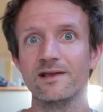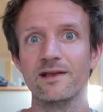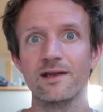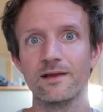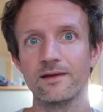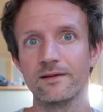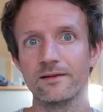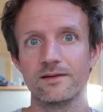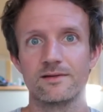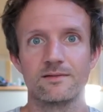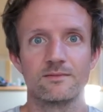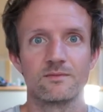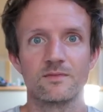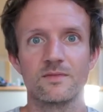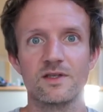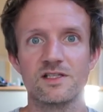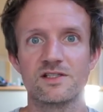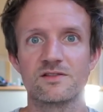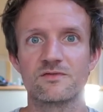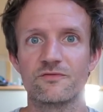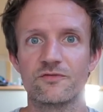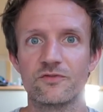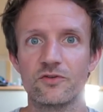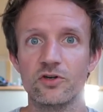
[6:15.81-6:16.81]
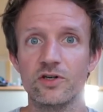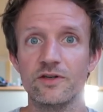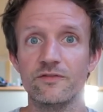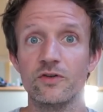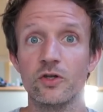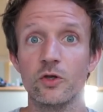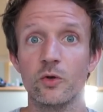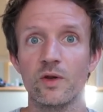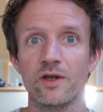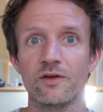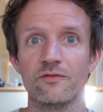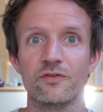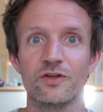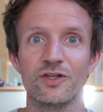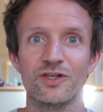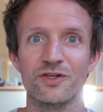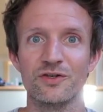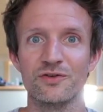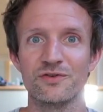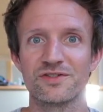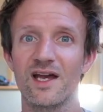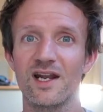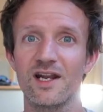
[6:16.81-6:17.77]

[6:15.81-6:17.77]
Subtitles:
then it's free viewing for you.